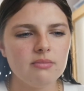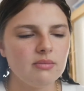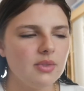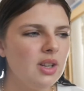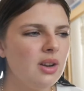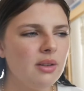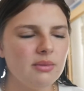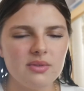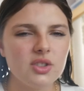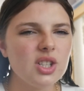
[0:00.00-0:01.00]
you know,
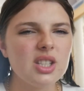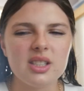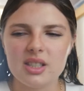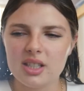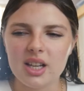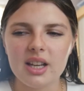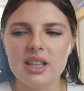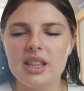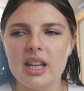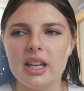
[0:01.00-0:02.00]
just, I
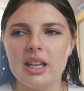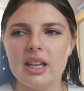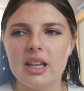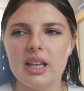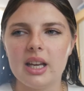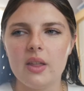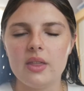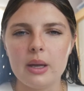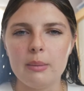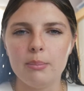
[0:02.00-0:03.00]
think,
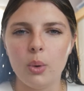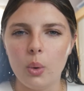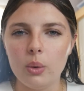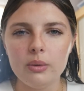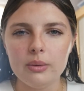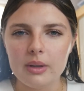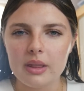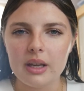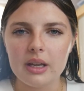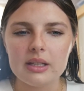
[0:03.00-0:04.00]
the important
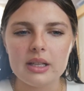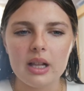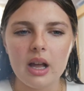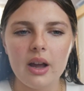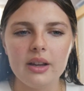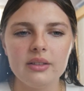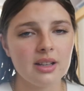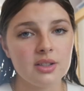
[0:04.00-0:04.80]
things in life.